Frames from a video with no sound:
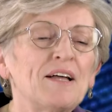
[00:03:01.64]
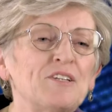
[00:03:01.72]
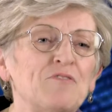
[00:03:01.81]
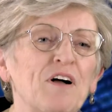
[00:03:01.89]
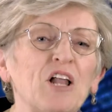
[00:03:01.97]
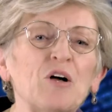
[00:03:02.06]

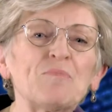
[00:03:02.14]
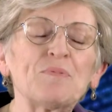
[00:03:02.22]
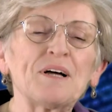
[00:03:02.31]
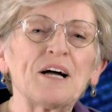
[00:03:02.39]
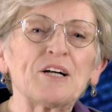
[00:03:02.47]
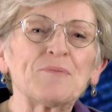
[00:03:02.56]
develop
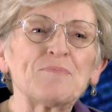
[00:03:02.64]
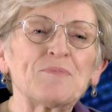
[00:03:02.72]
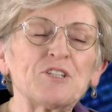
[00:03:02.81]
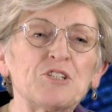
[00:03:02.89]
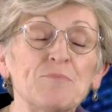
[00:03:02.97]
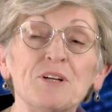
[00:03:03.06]

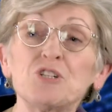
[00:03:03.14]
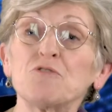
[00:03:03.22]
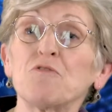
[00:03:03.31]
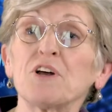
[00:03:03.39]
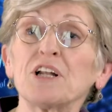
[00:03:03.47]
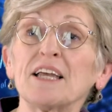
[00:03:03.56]
um, dementia
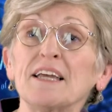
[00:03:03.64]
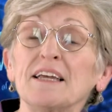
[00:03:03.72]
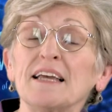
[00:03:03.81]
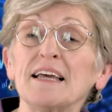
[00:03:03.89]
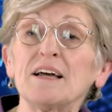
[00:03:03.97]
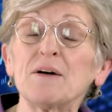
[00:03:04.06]

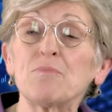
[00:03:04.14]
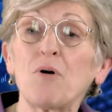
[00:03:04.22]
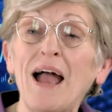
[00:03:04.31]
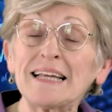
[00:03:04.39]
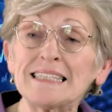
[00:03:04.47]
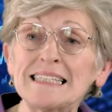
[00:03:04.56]
friendly uh,
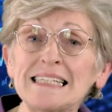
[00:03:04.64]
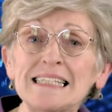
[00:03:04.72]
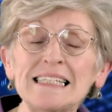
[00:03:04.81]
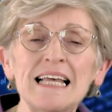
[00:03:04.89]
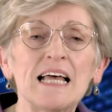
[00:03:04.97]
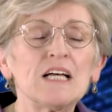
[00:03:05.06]

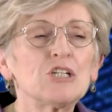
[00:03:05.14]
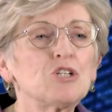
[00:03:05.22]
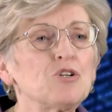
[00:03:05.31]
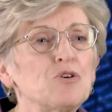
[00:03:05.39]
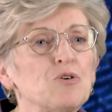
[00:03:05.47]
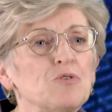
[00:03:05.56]
practices
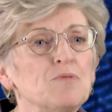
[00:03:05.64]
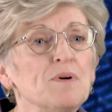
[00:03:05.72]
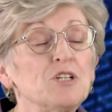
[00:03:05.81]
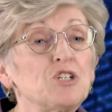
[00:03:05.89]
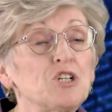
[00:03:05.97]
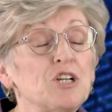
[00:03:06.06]
to dementia,